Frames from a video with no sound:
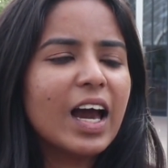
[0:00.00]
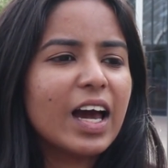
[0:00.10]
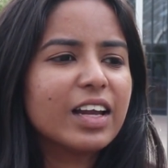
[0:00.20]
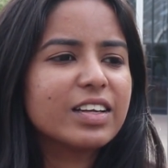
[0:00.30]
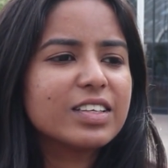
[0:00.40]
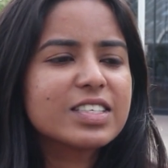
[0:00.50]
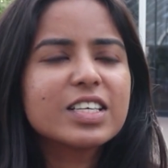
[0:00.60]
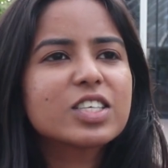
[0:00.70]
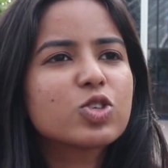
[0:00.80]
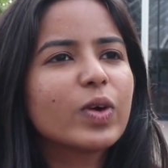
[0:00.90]
and
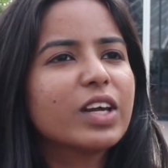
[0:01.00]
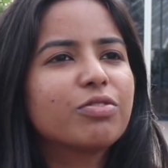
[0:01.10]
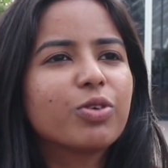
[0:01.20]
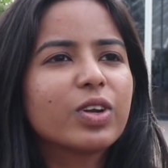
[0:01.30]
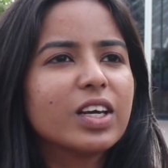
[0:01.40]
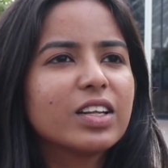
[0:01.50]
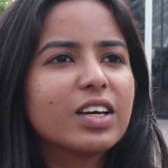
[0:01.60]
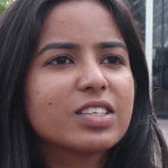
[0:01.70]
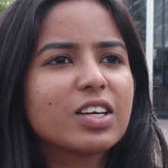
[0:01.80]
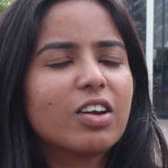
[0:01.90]
since 2014
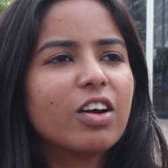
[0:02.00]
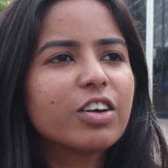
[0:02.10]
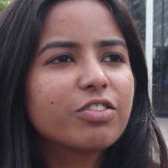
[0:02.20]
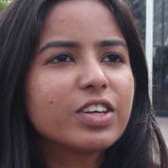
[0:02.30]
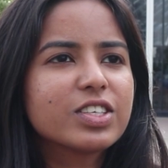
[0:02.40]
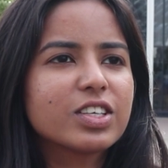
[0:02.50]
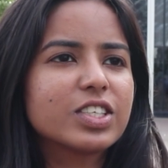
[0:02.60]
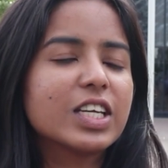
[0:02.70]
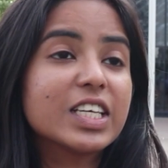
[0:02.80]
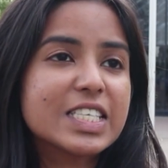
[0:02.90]
there's a lot of
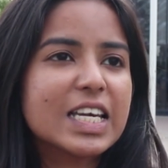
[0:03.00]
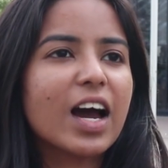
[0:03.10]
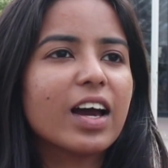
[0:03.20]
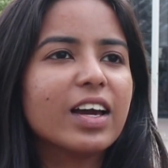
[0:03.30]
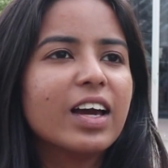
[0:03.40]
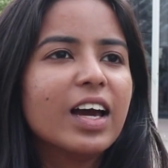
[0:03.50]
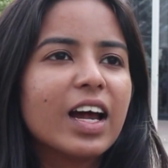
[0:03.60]
research in HCI